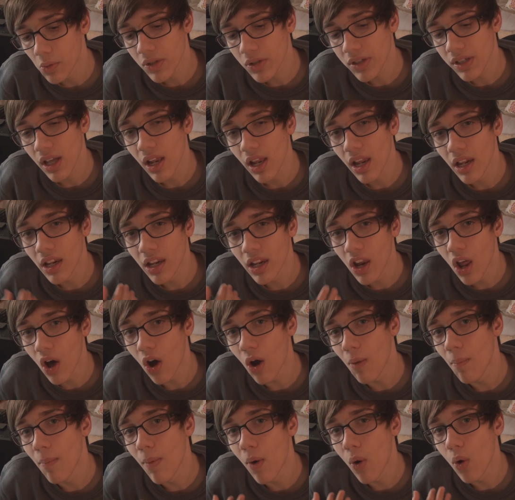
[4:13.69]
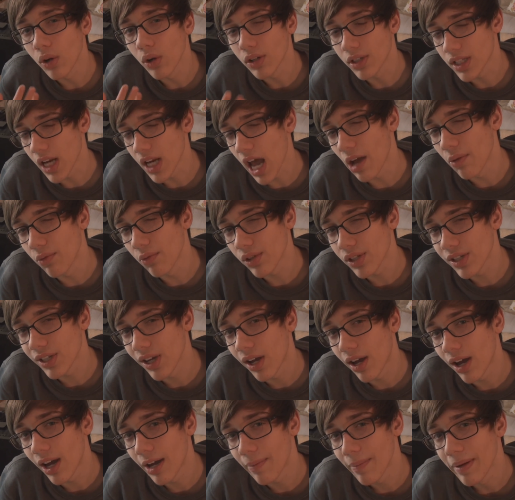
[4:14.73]
was a lot more
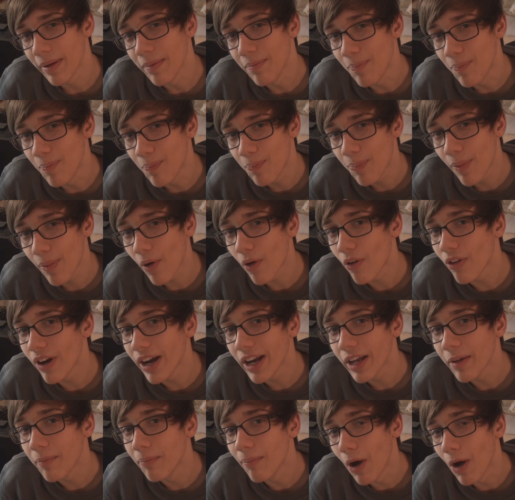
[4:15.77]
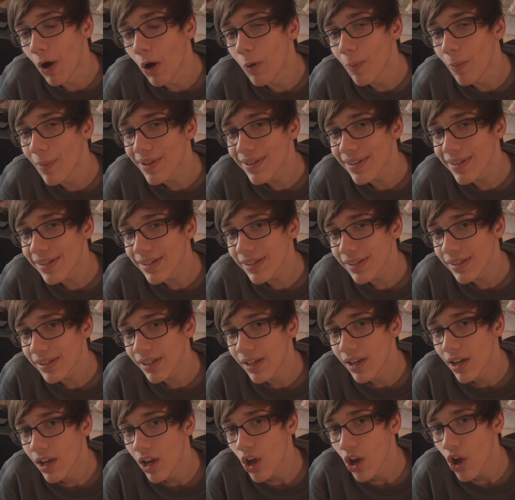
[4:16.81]
downtime and boring
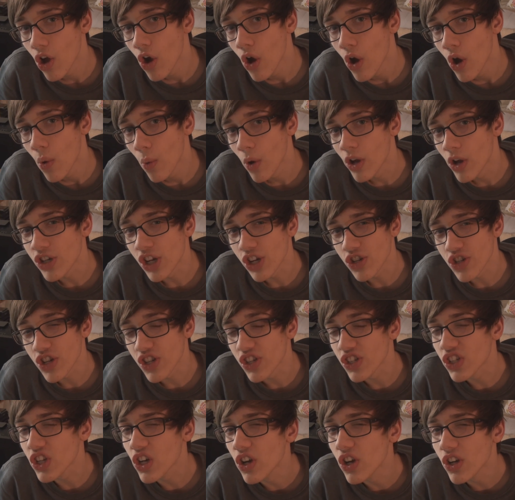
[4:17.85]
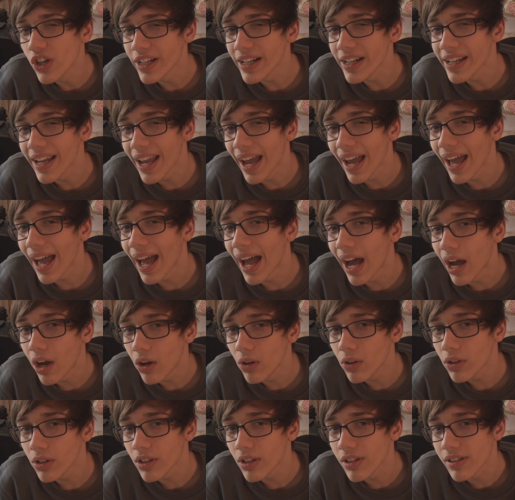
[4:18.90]
moments, which I just couldn't cut
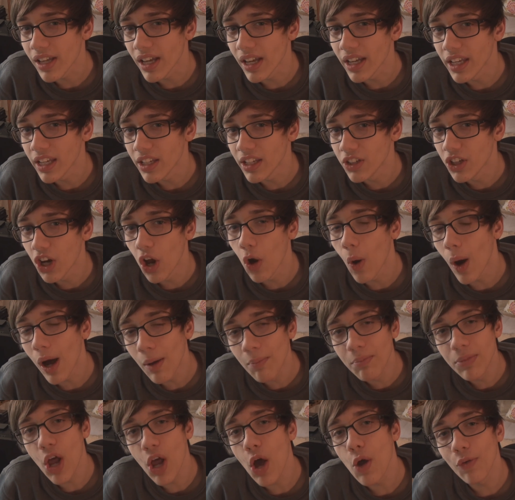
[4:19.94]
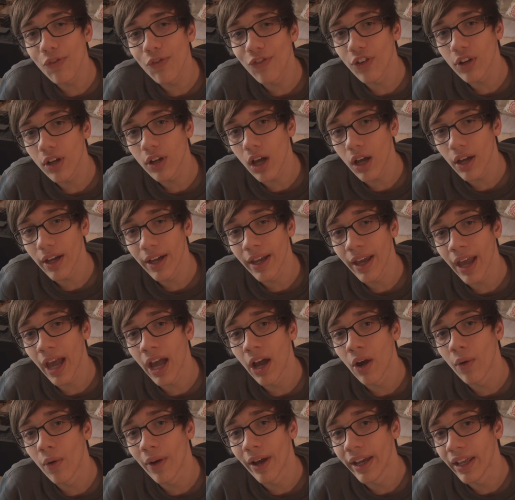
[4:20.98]
out, because I'm known for cutting
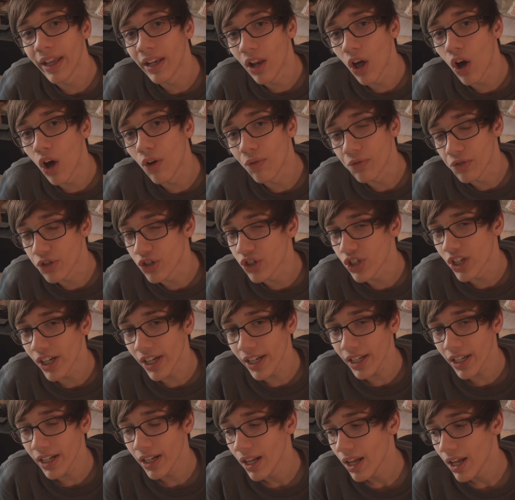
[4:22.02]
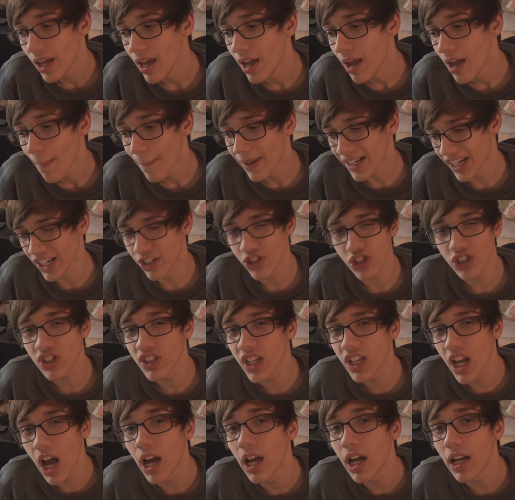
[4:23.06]
out a lot of shit. But I
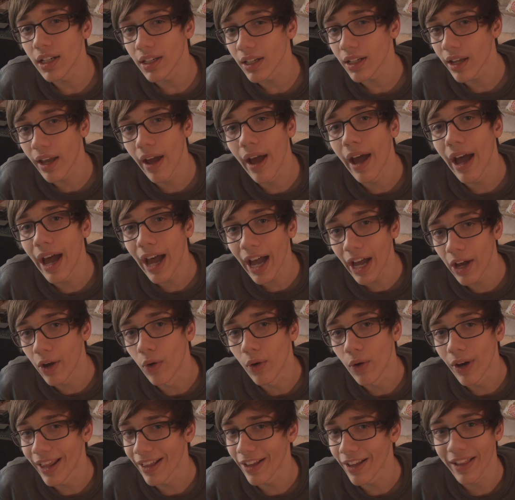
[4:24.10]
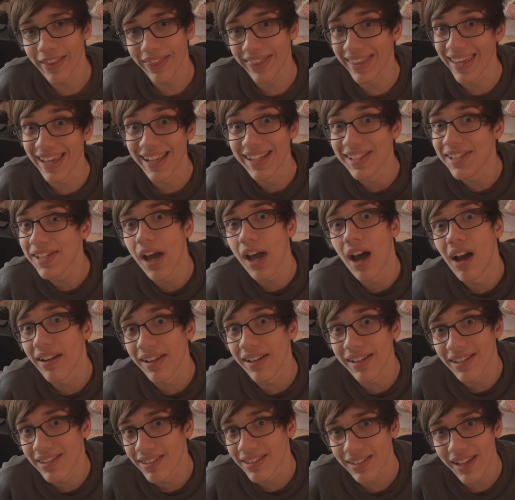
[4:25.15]
just can't cut out the
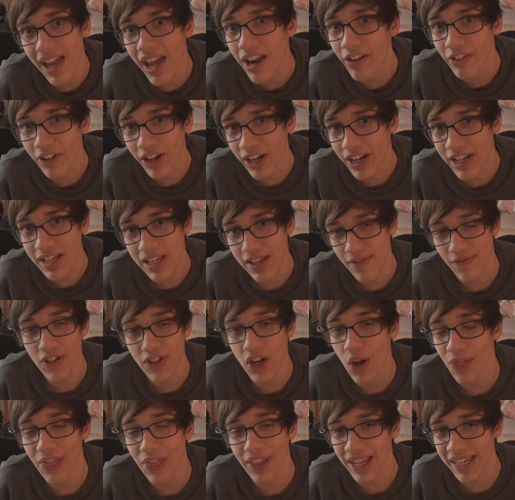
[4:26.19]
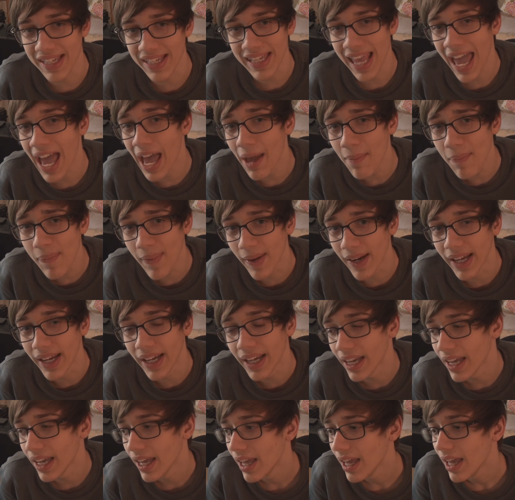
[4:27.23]
entire series if nothing is
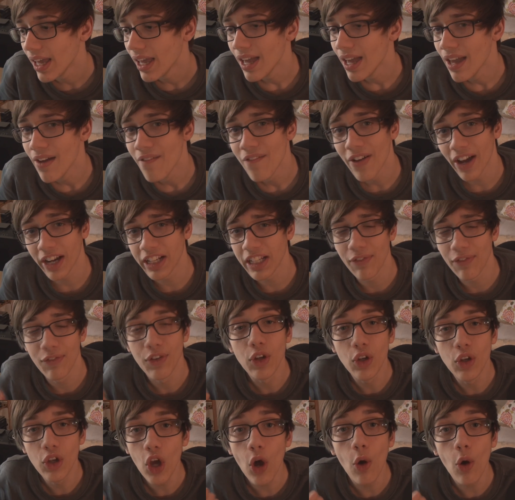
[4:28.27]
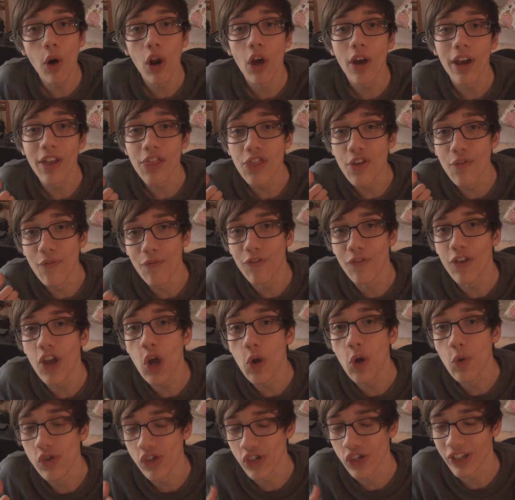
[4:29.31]
happening. In fact, if you go look at the
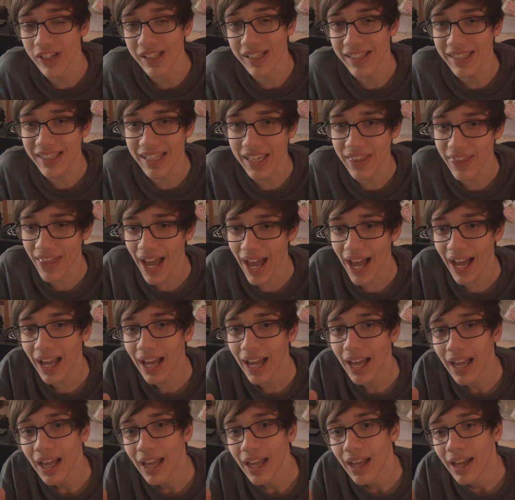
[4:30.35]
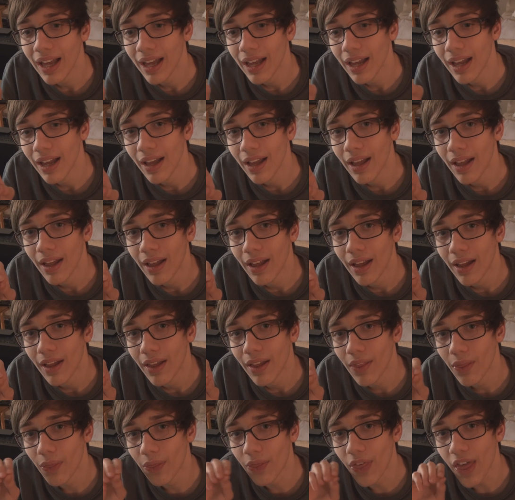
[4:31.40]
views, you can see that
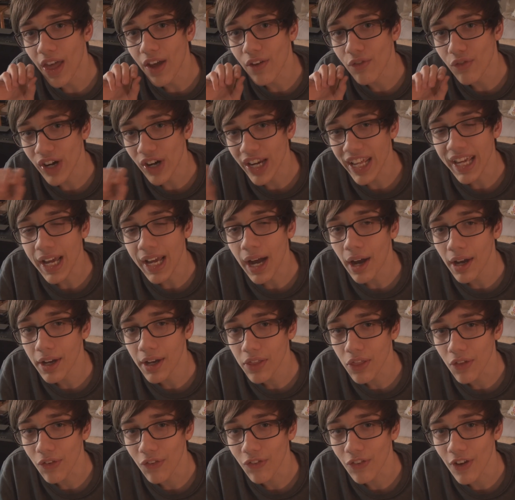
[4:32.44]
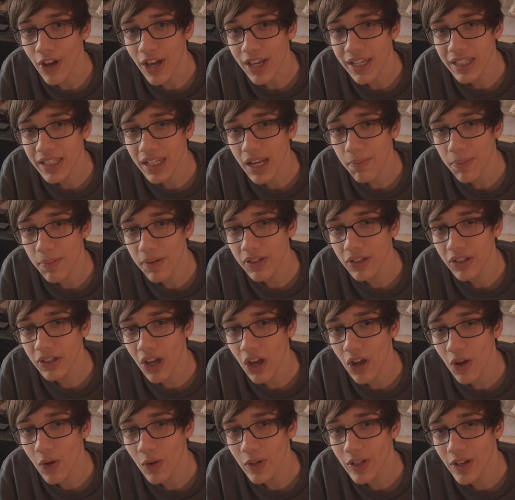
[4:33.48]
they're really high in the first
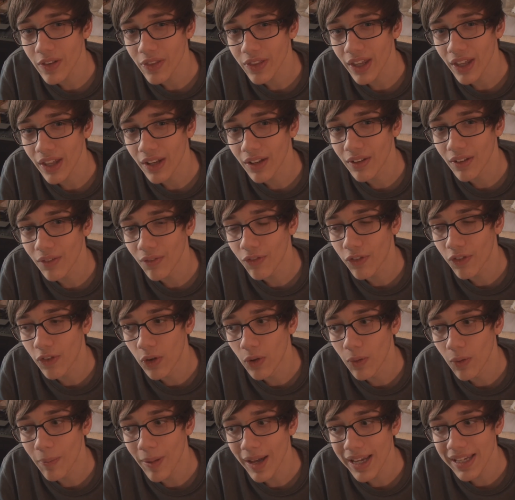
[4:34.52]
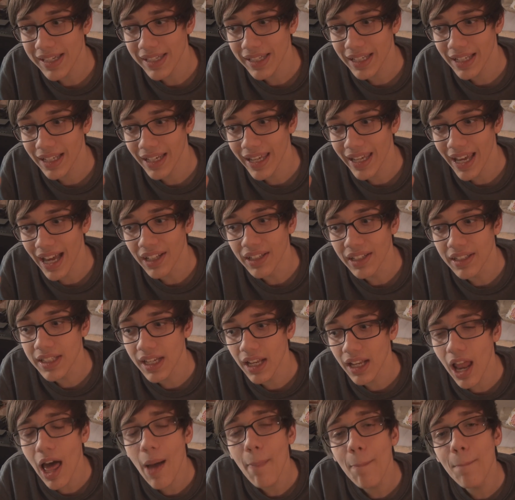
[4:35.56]
episode, and then for basically
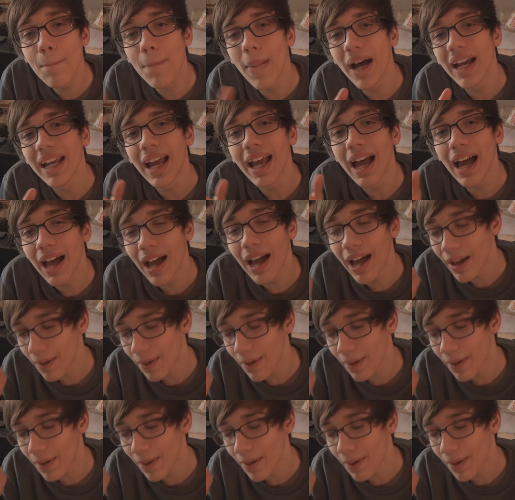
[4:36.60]
until my